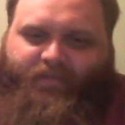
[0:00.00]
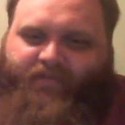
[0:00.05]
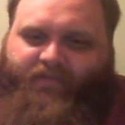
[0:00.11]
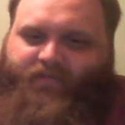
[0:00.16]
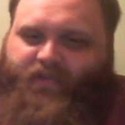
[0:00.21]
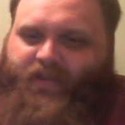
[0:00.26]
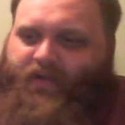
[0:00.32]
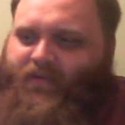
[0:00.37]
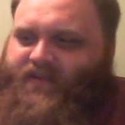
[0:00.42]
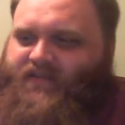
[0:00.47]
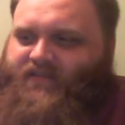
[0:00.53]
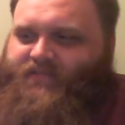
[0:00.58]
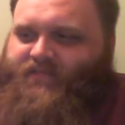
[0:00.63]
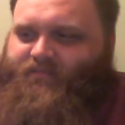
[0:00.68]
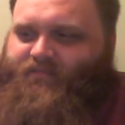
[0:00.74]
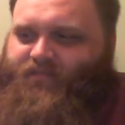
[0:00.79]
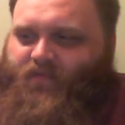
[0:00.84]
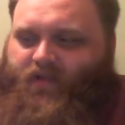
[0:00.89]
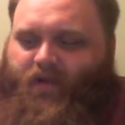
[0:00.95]
Even though
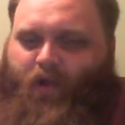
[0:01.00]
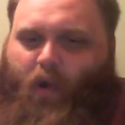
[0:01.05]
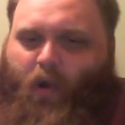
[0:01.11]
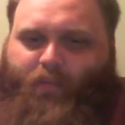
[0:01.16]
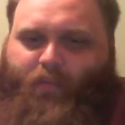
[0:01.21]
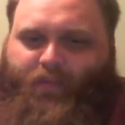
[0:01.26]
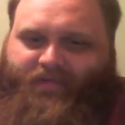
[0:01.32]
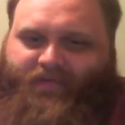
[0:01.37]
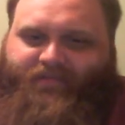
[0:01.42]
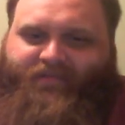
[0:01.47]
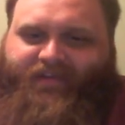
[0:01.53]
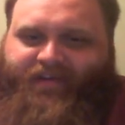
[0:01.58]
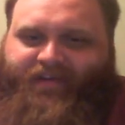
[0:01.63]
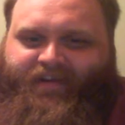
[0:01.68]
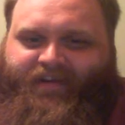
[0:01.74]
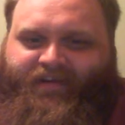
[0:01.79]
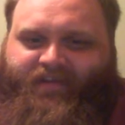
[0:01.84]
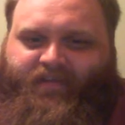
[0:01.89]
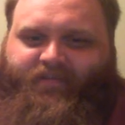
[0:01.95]
it's open,
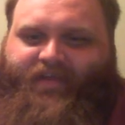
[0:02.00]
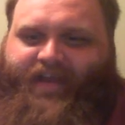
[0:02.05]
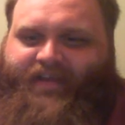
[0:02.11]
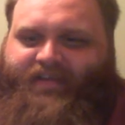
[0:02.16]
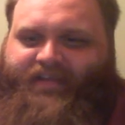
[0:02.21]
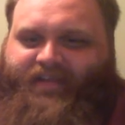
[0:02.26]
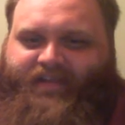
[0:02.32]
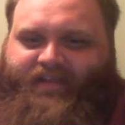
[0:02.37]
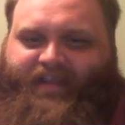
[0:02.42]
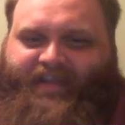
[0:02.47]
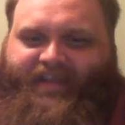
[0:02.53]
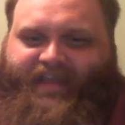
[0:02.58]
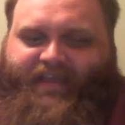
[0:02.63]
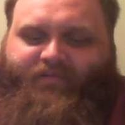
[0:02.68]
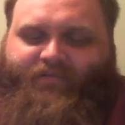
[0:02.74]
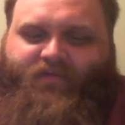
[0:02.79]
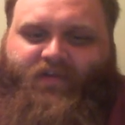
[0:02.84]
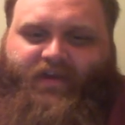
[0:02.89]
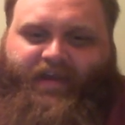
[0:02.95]
the fact that, like,
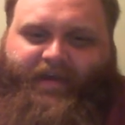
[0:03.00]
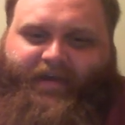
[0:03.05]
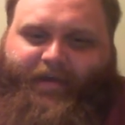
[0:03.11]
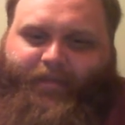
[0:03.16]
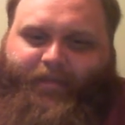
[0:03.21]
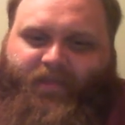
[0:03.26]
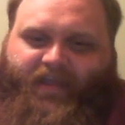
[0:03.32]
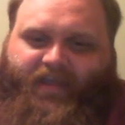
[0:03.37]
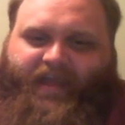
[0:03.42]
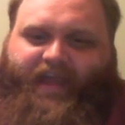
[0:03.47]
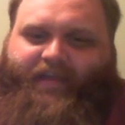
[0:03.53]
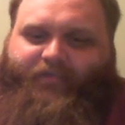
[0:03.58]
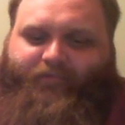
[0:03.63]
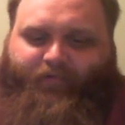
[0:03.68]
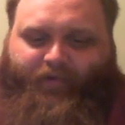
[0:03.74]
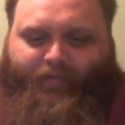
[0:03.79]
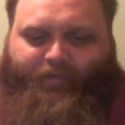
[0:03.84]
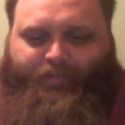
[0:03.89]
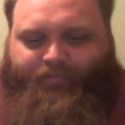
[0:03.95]
even the guy
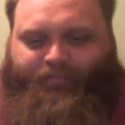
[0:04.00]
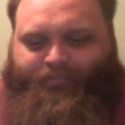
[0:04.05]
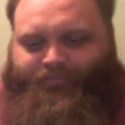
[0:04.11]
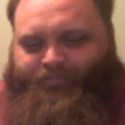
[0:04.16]
from